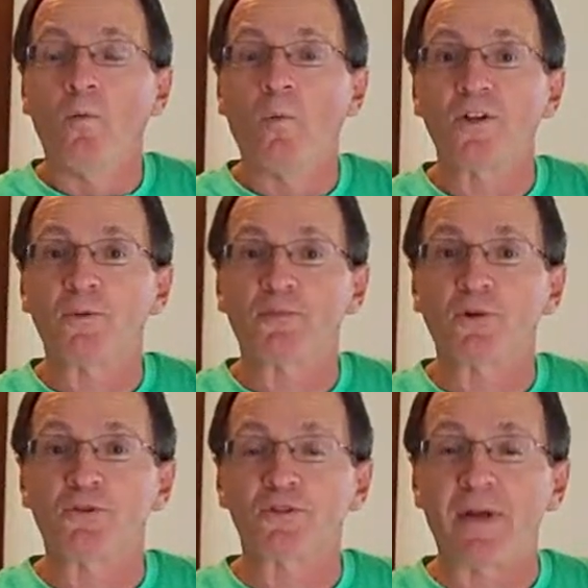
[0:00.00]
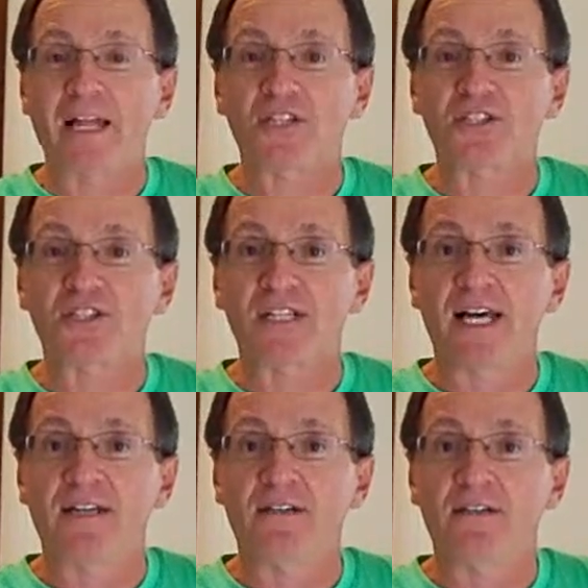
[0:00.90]
one of the produce managers
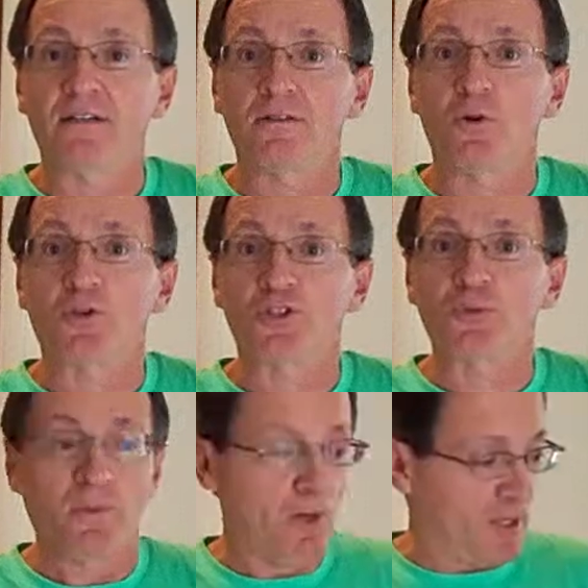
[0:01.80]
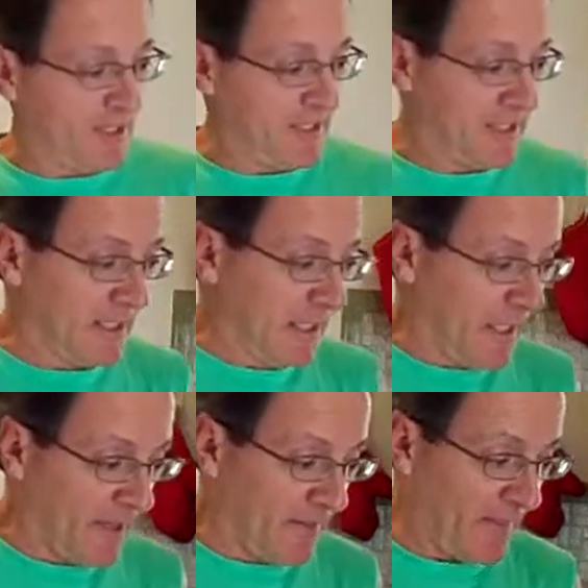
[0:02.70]
at a local supermarket,
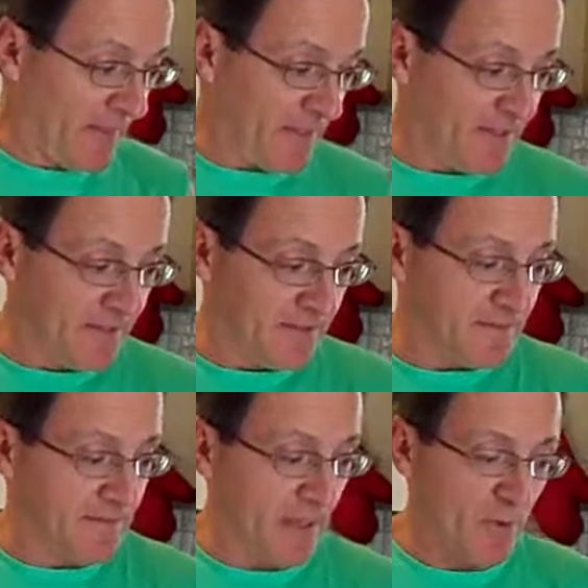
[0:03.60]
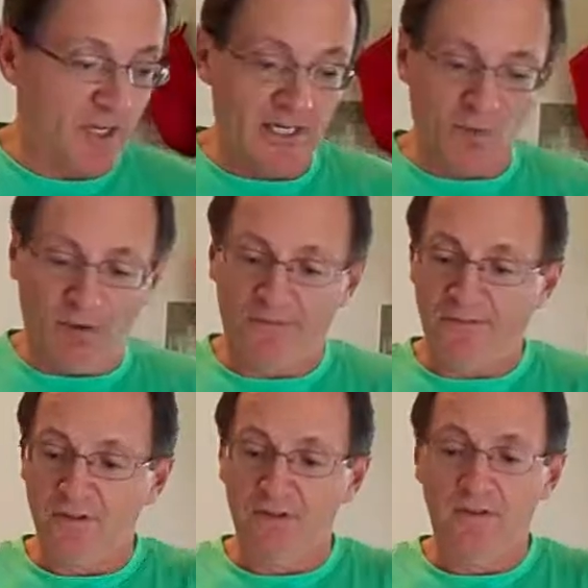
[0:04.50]
they would cut off